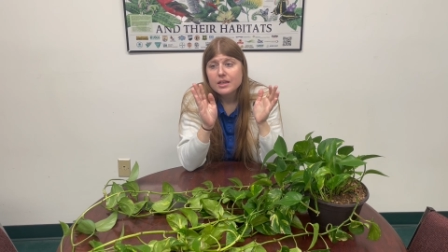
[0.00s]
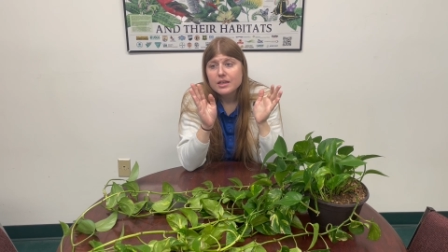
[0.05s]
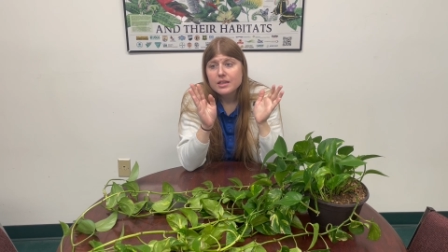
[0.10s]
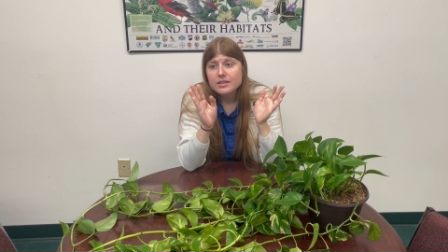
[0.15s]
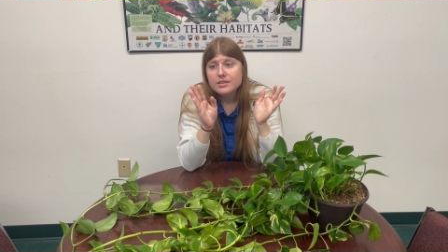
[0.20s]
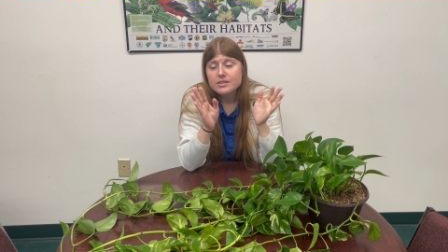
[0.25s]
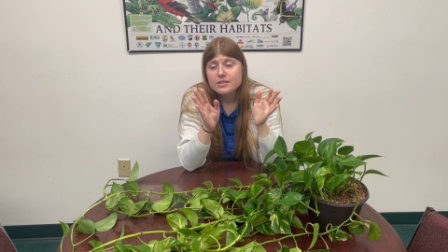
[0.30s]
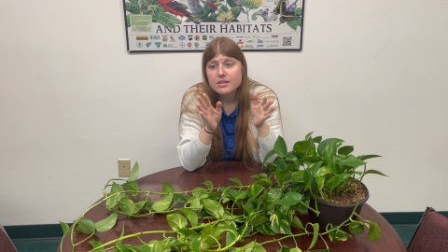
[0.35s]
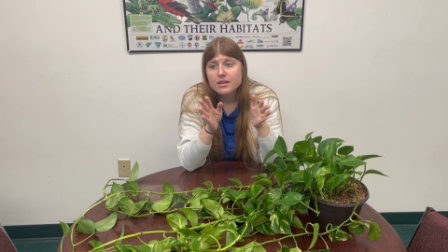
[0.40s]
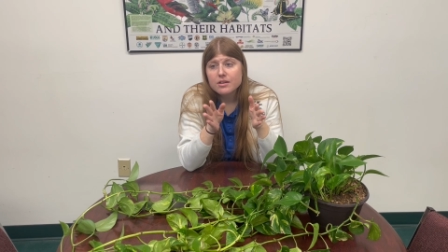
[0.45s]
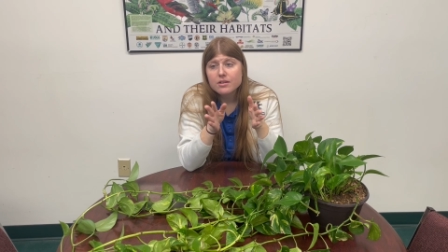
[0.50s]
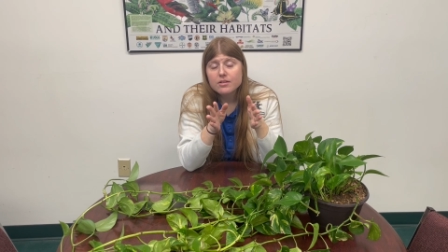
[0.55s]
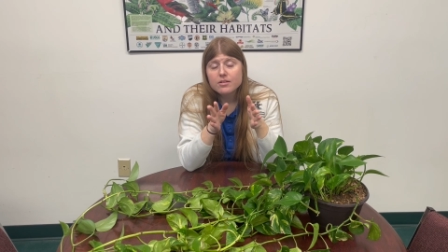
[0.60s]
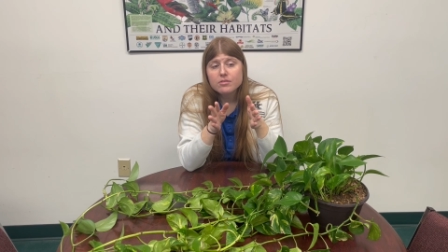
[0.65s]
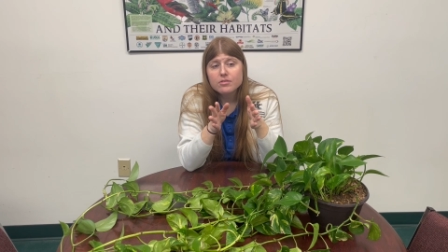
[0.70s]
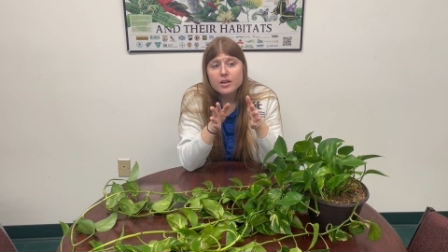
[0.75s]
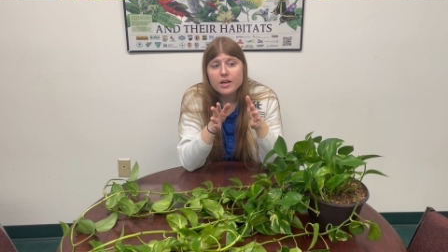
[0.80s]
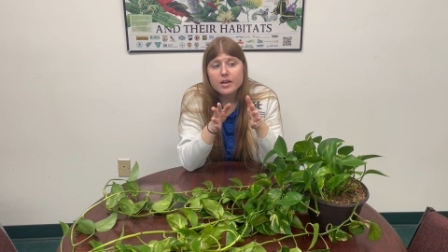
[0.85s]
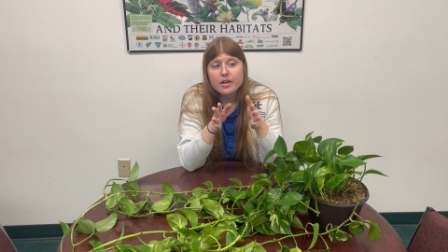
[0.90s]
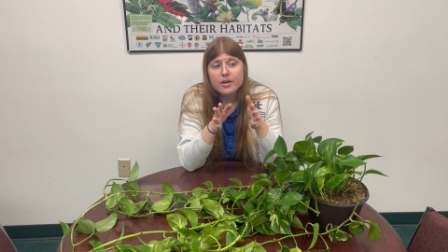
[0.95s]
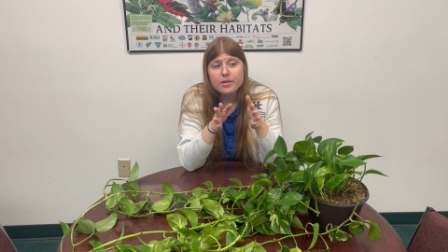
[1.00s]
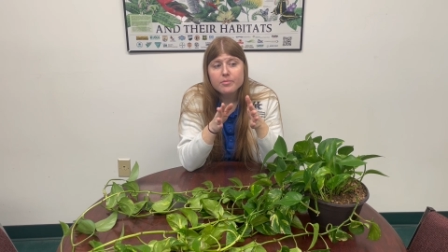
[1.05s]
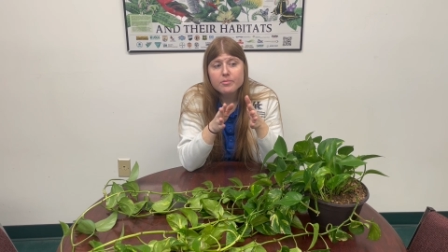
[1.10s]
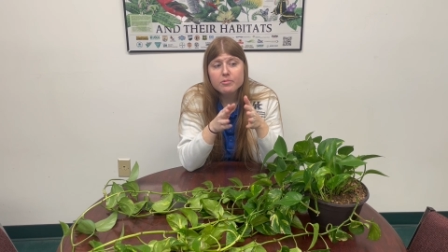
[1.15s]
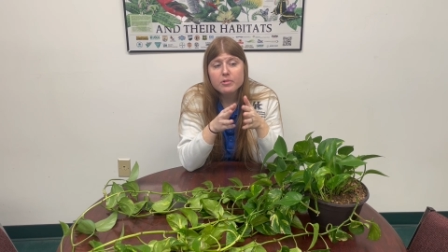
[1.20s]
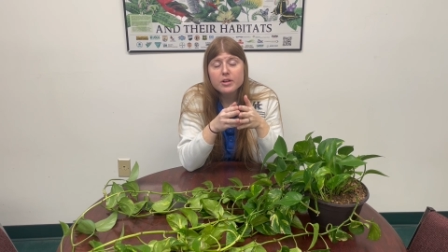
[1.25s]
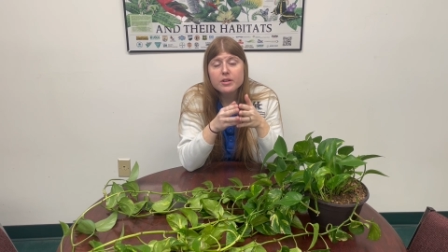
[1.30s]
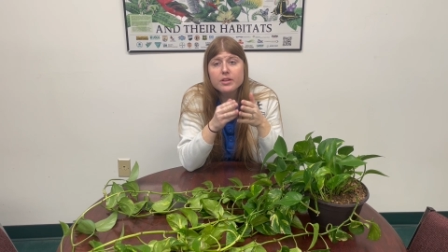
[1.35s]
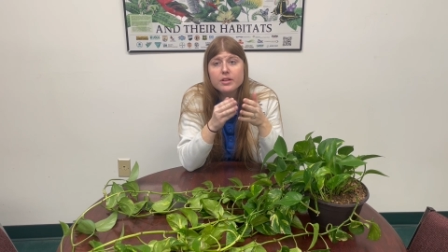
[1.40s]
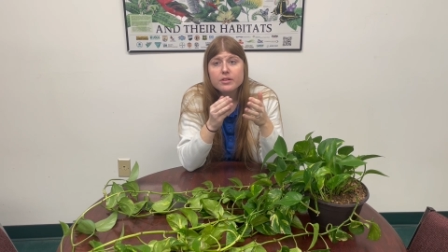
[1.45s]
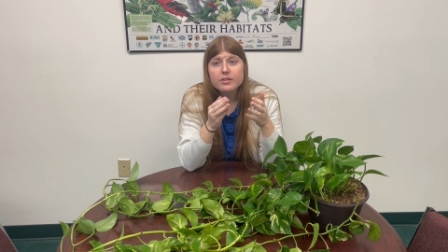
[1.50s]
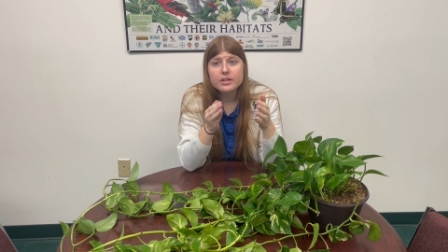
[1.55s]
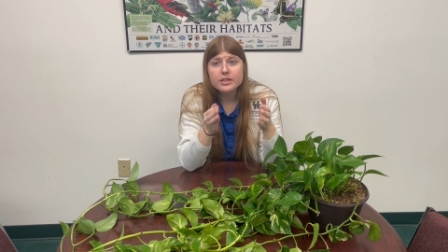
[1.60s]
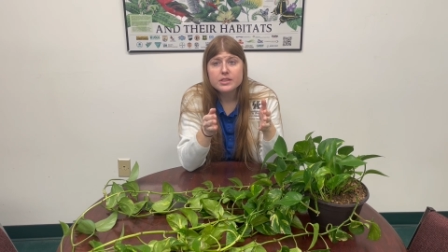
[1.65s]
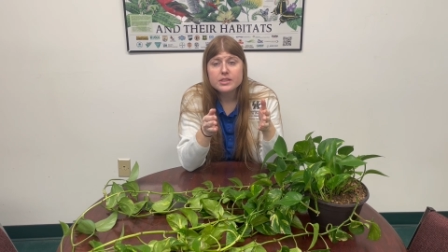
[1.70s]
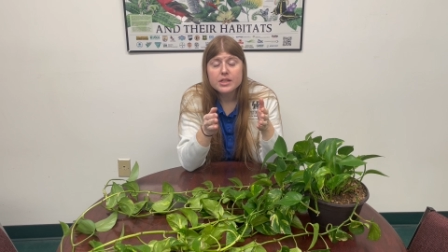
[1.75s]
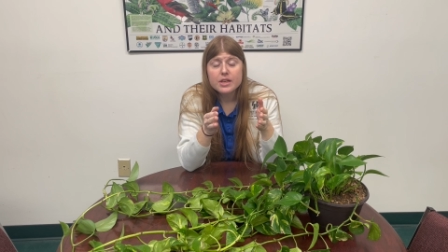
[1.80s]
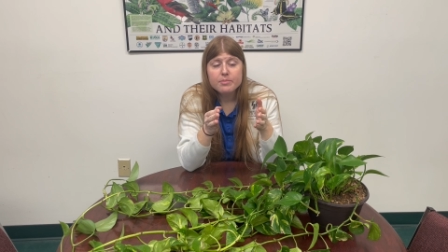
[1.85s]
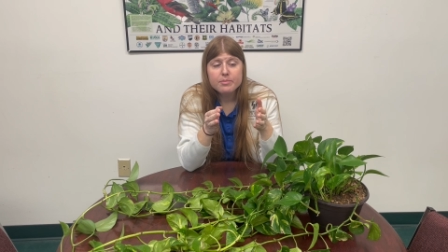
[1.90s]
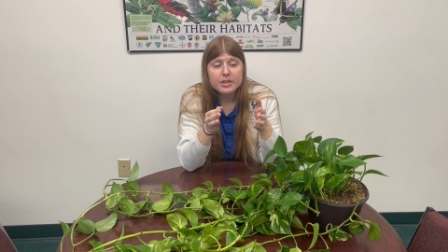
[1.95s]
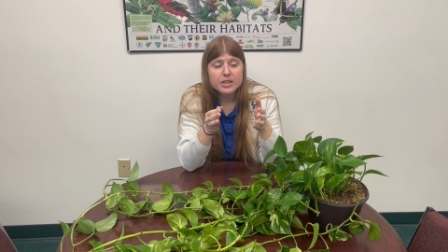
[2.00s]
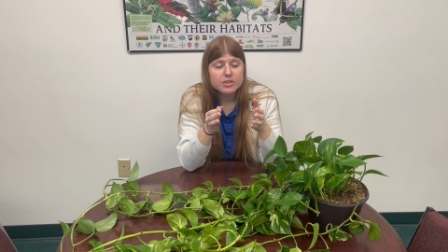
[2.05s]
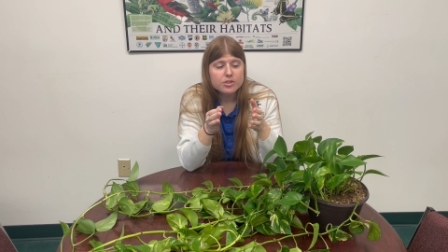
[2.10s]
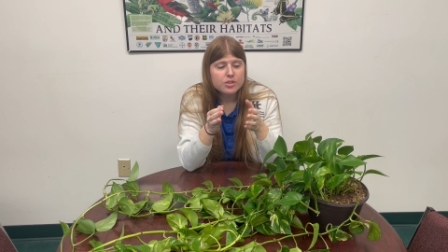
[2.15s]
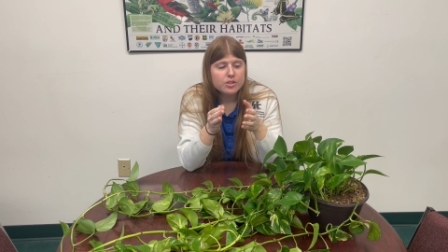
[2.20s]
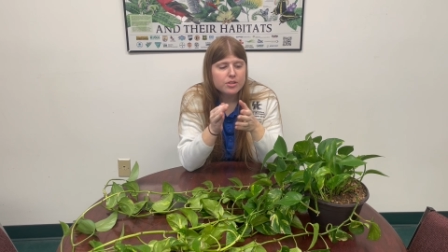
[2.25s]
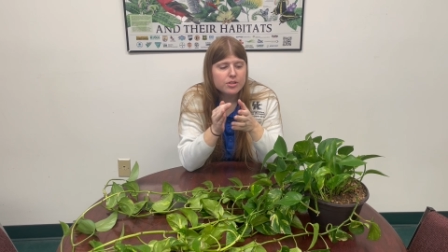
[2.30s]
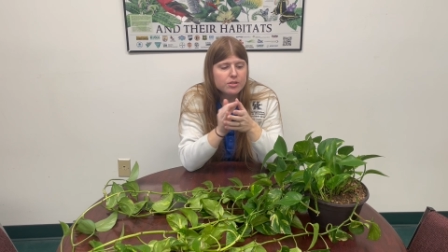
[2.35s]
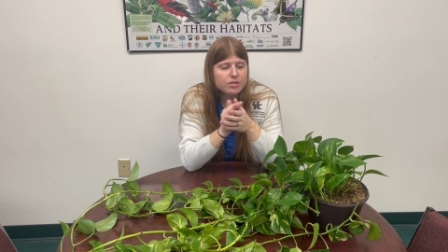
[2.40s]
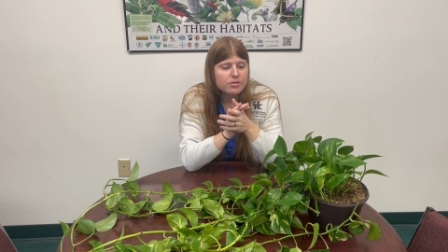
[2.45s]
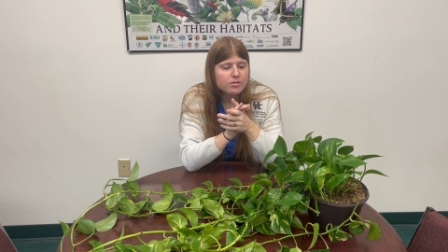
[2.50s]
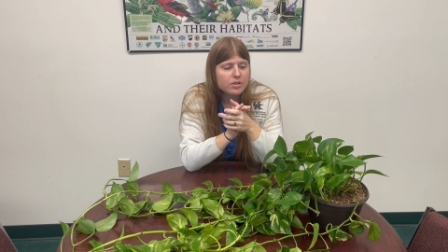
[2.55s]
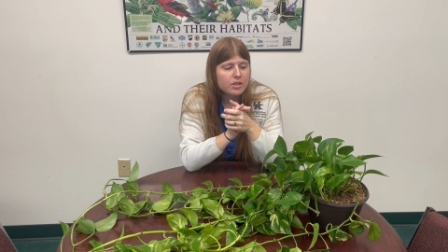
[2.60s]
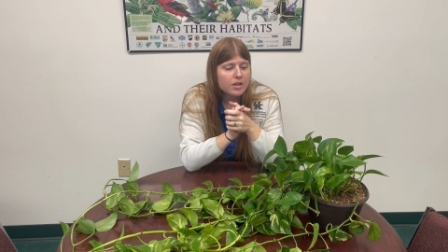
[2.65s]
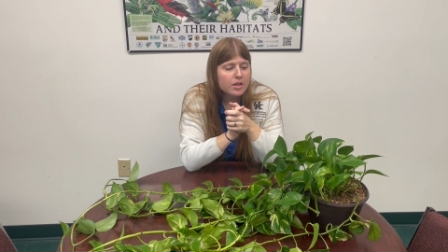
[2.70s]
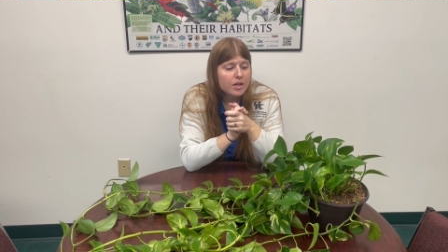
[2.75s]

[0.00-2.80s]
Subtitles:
so where they're endemic to.